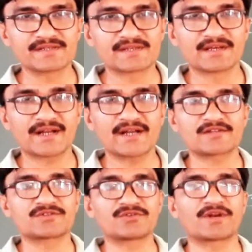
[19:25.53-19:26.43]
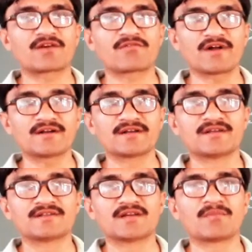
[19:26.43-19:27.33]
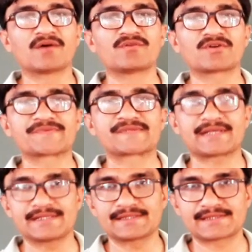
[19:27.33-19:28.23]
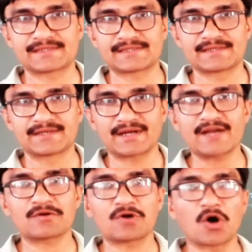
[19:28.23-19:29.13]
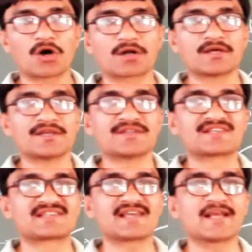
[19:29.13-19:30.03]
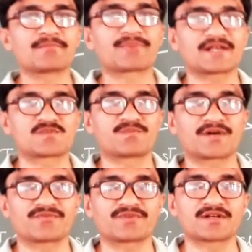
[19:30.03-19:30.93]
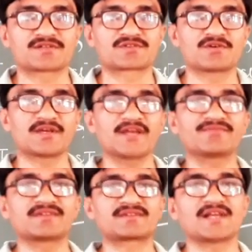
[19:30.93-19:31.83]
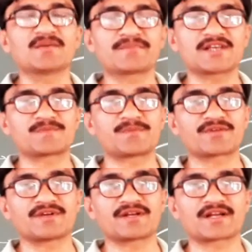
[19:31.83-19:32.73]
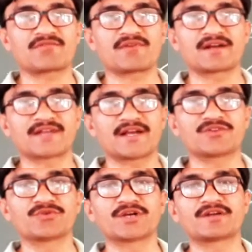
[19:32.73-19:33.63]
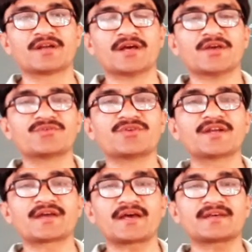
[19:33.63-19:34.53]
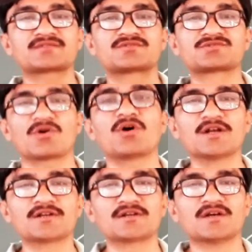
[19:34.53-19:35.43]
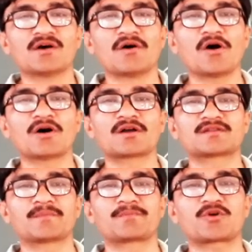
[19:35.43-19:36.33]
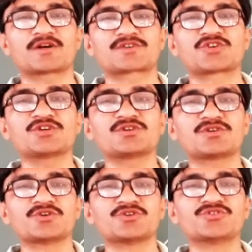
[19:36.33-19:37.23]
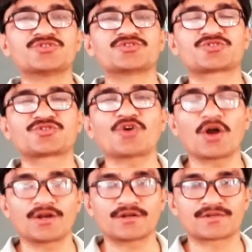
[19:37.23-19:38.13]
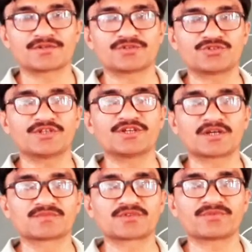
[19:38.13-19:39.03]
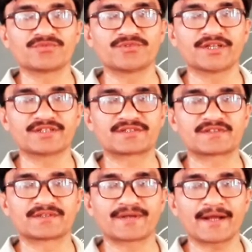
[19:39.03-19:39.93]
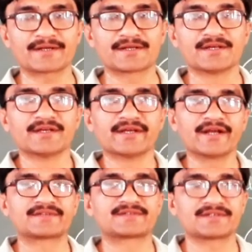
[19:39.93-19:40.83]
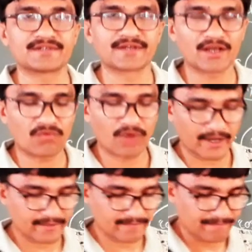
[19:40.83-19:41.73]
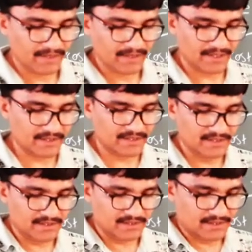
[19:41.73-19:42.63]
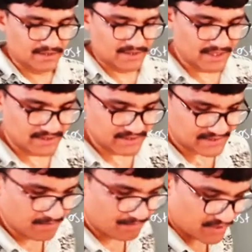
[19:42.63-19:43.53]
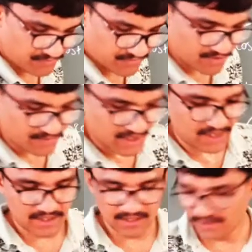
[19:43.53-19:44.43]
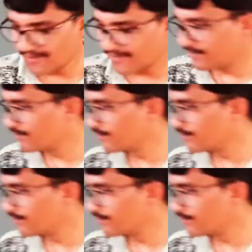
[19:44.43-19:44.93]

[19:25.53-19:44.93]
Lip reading: right, you require the amount of sales, right, or the selling price per unit. So if the selling price per unit required, then unit has solved, or the production solved in terms of units, right, it's required, right? Then the simple formula of